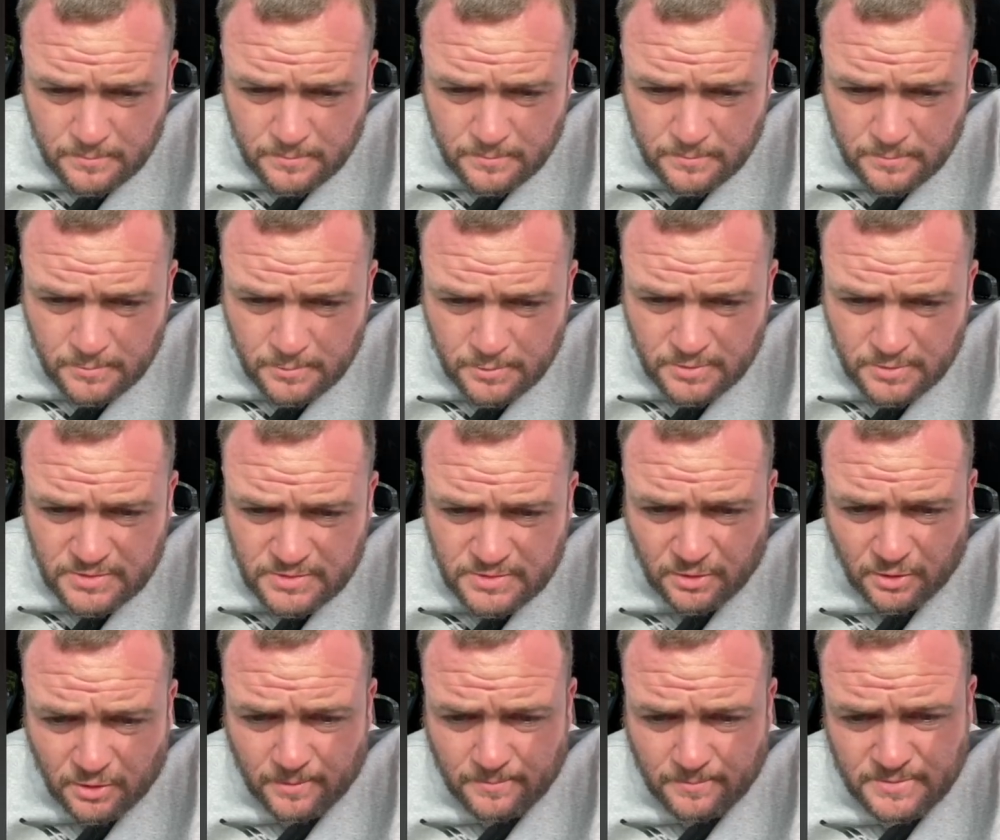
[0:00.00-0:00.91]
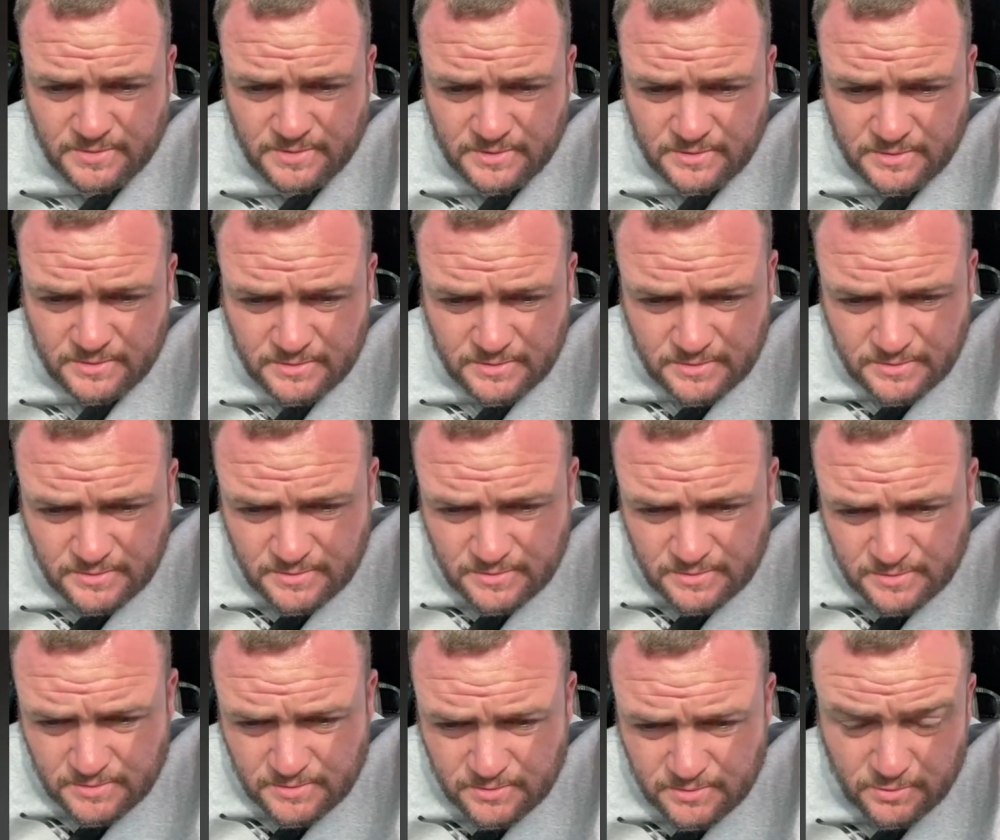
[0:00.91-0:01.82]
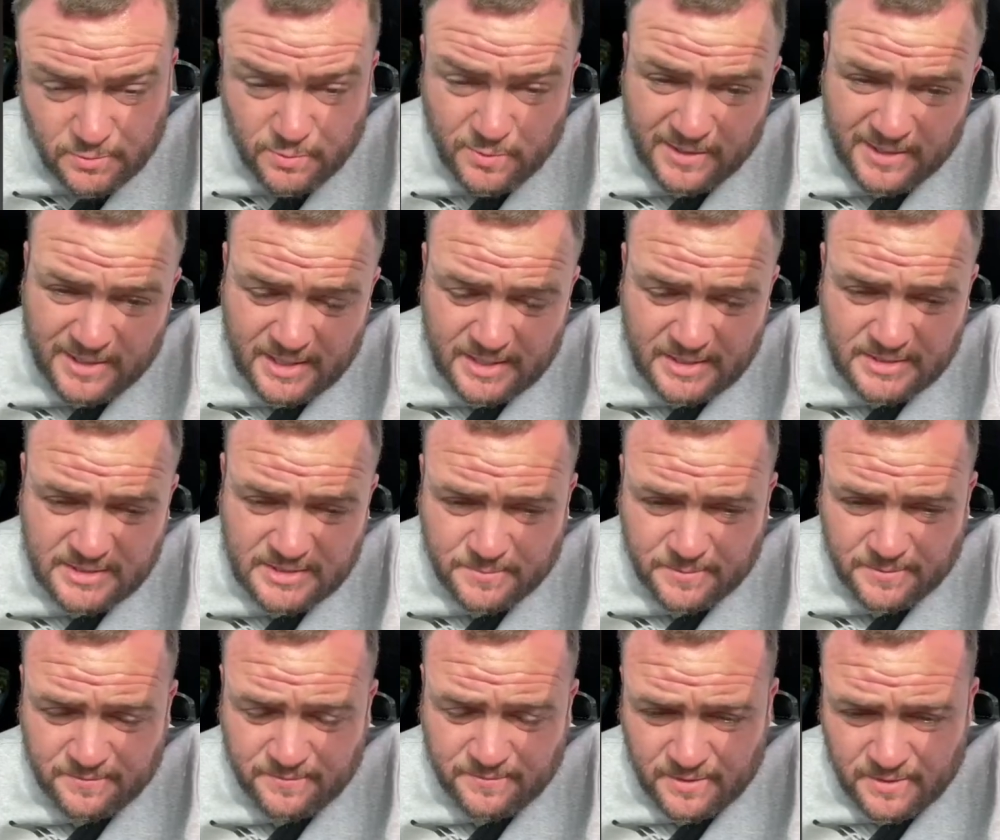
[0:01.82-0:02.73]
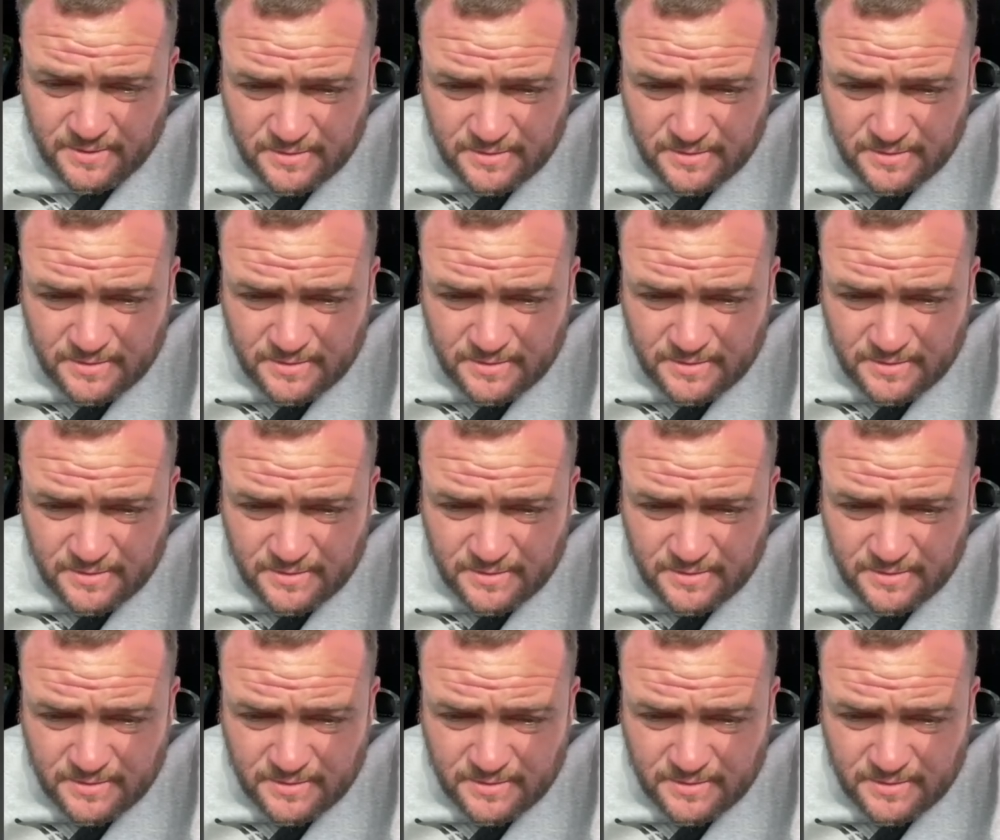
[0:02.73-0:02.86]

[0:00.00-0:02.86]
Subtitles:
Good times. Good weekend, to be fair.